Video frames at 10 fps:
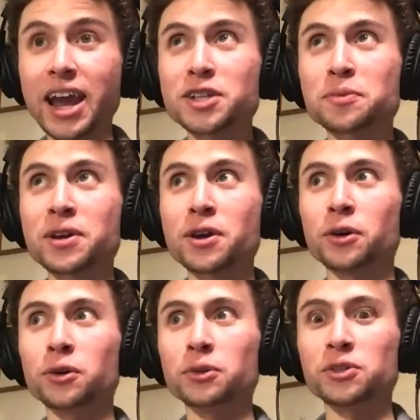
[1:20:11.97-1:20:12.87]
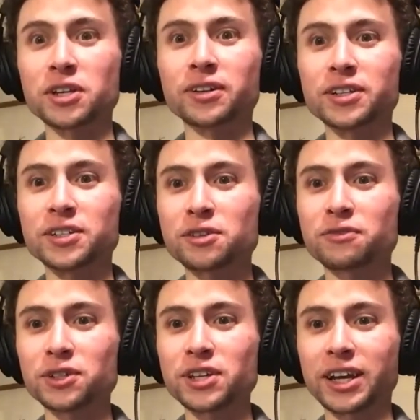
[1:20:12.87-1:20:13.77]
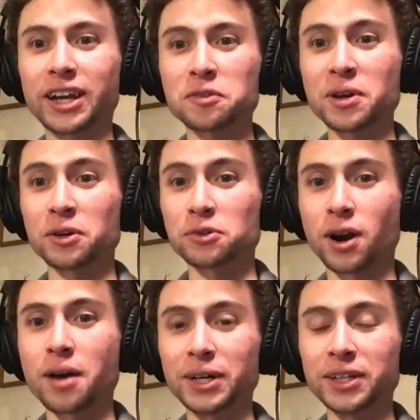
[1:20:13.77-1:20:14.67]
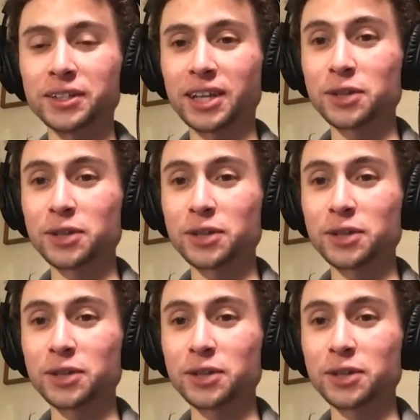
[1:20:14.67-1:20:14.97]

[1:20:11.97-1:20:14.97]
an HBO series. This feels like an HBO drama.